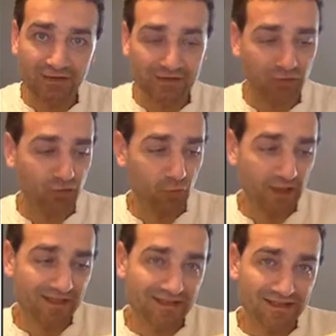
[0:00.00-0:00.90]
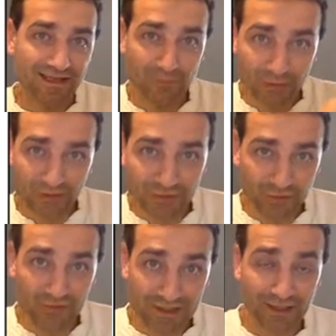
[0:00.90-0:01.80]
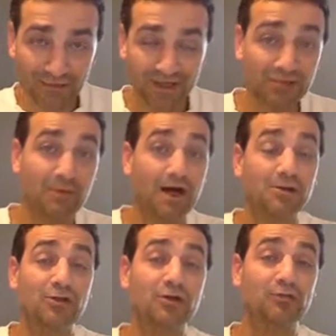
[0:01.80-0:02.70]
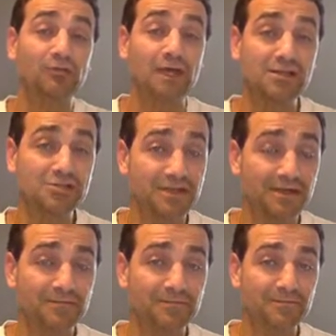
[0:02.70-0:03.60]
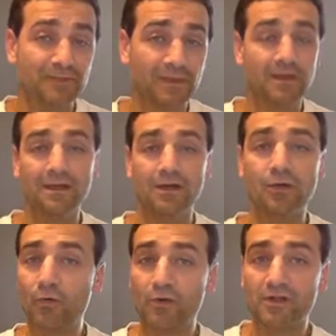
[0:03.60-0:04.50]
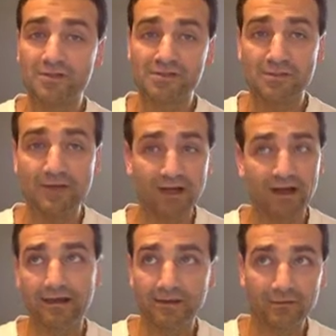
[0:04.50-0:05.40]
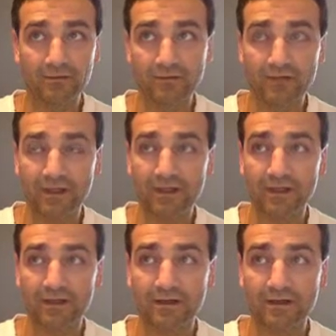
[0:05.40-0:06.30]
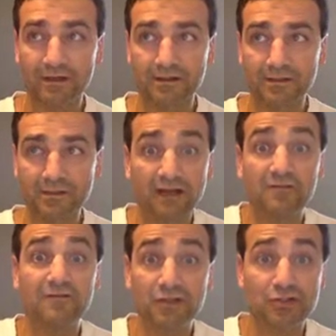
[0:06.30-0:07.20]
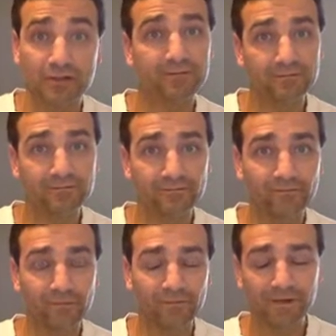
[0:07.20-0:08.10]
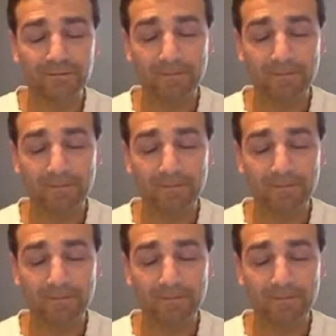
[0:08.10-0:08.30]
and then all the Wendy's hamburgers over here, right? So I'm going to arrange them according to some kind of feature, right?